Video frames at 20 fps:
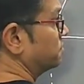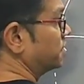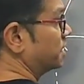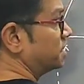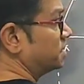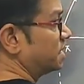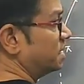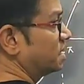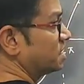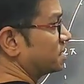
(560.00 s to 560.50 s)

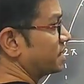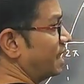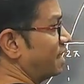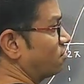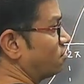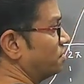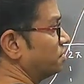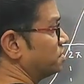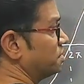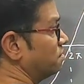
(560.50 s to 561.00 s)
Just see this
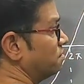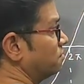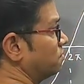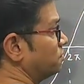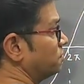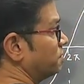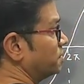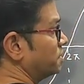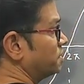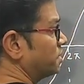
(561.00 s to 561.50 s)

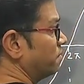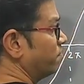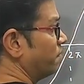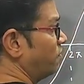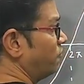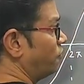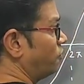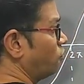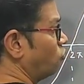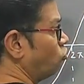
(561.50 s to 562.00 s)
calculation. You will
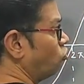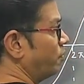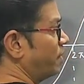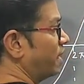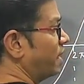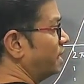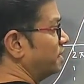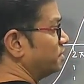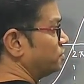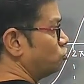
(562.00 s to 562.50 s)
simply follow
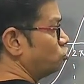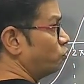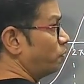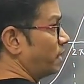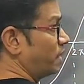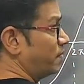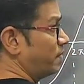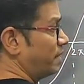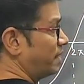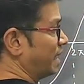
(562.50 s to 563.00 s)
omega is 2
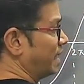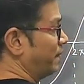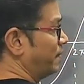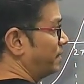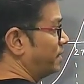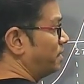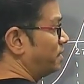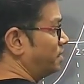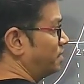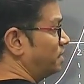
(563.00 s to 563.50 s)
pi by
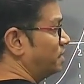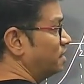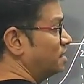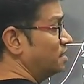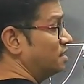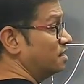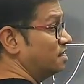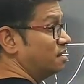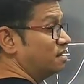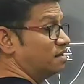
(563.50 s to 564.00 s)
capital T.
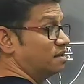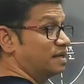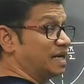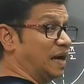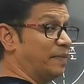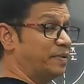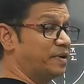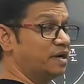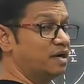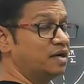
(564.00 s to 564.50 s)

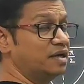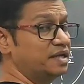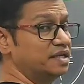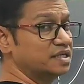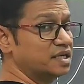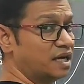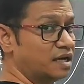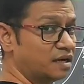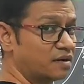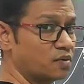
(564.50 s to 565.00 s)
Capital T
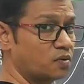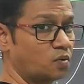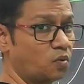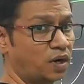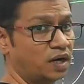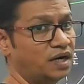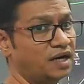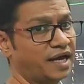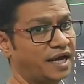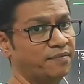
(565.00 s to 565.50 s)
is our
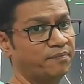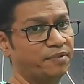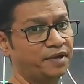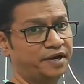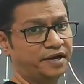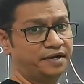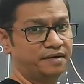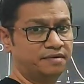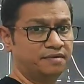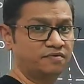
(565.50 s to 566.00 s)
one time
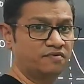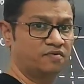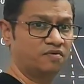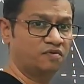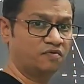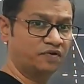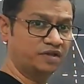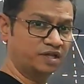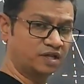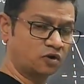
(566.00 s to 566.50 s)
period.
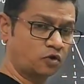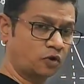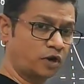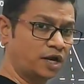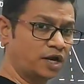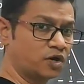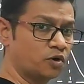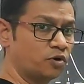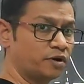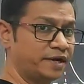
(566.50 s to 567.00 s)
When the
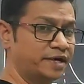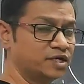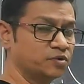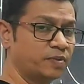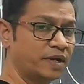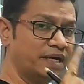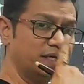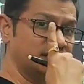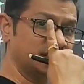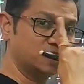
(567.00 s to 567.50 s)
coil rotates
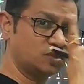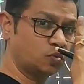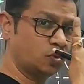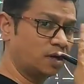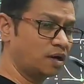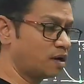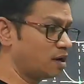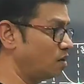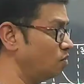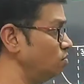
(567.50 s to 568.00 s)
by just
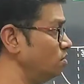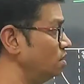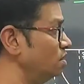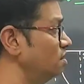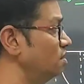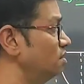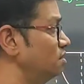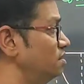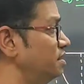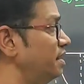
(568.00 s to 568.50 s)
one
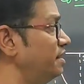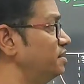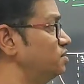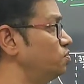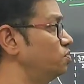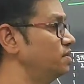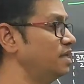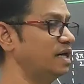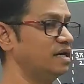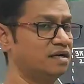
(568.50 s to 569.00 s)
round, that is
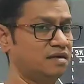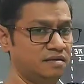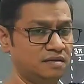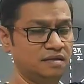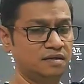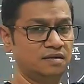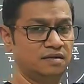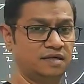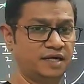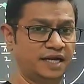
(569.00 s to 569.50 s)

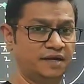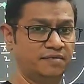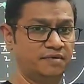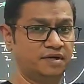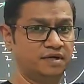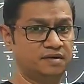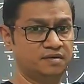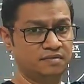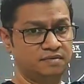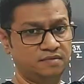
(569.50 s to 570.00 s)
that
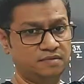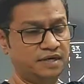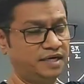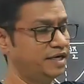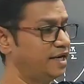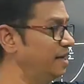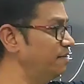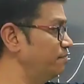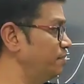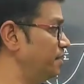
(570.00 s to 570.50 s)
time,
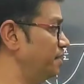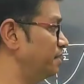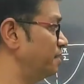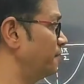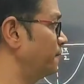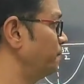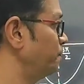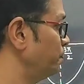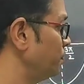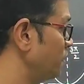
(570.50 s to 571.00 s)
right? Time
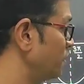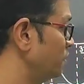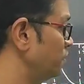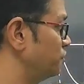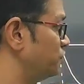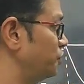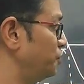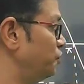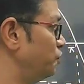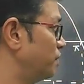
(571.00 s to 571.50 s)
period.
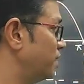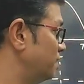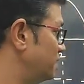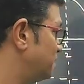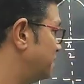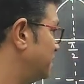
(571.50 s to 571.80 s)
So you can